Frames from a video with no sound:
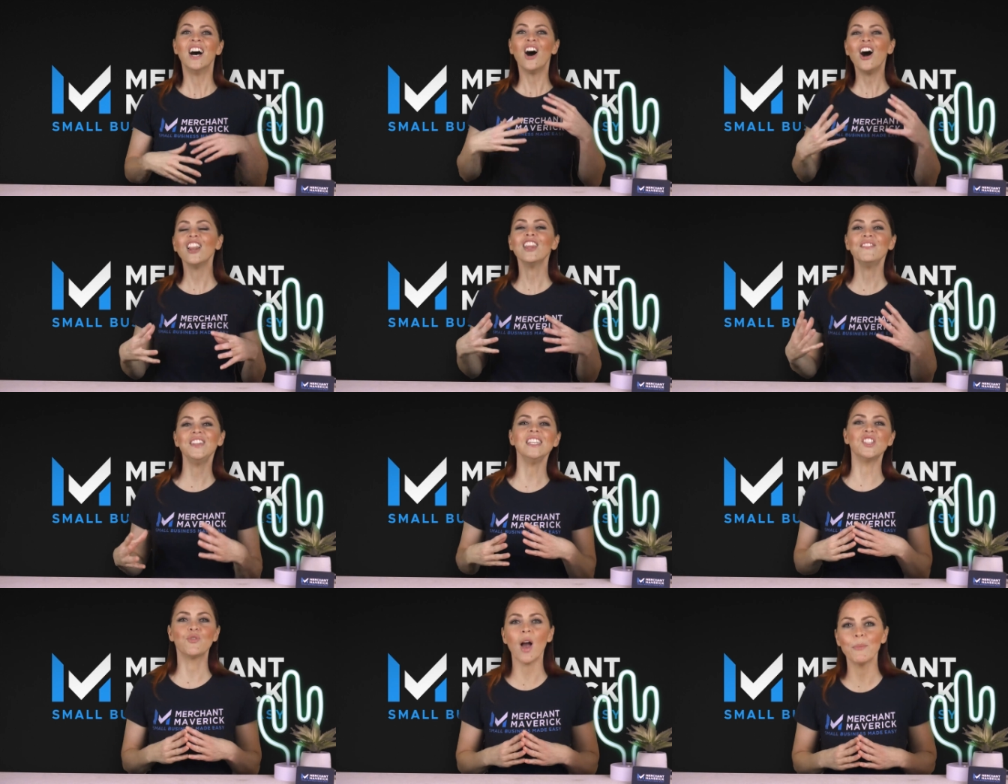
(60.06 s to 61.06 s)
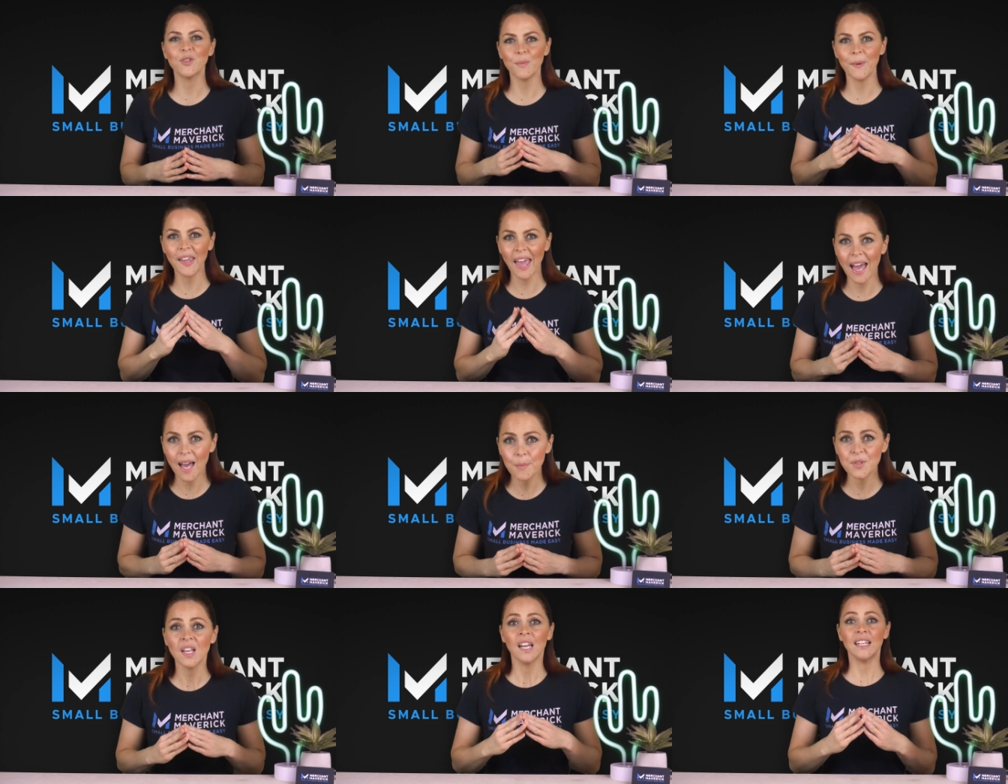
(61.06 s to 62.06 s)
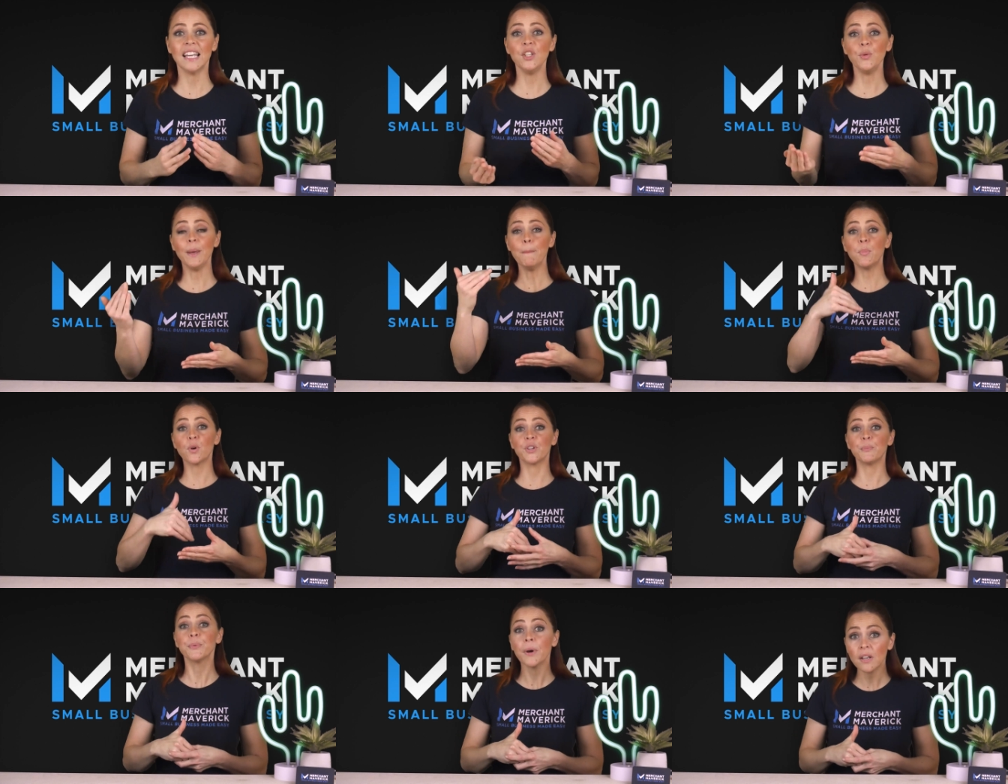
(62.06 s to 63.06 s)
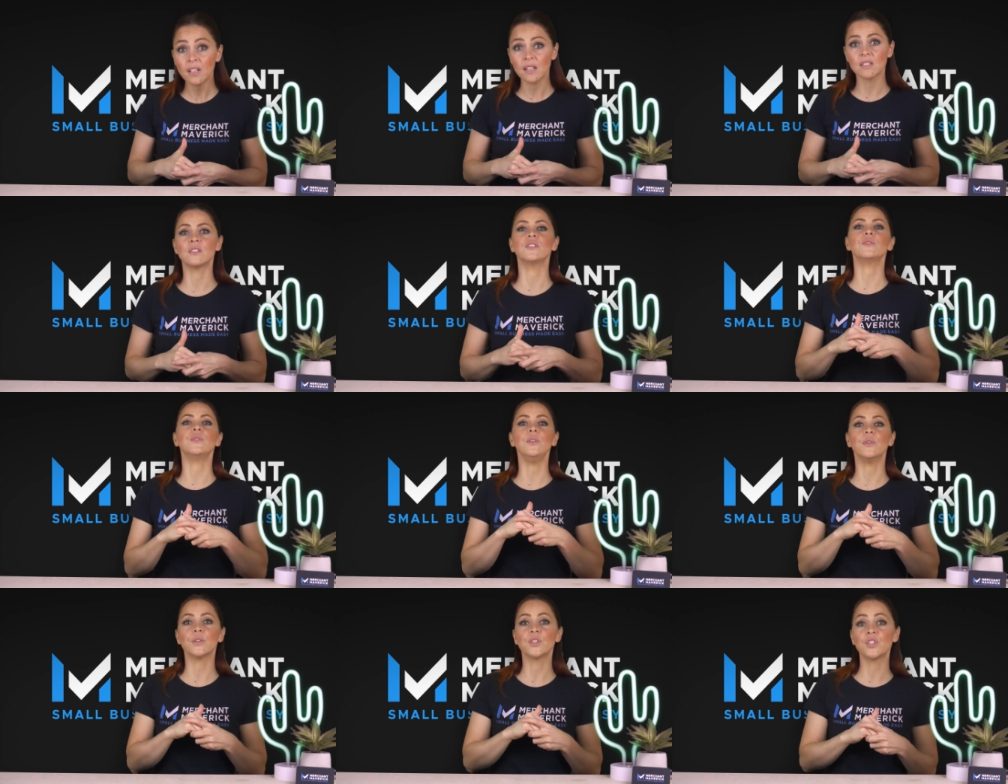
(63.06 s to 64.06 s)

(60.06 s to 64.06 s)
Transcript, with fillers: All of these dropshipping apps let you import products to your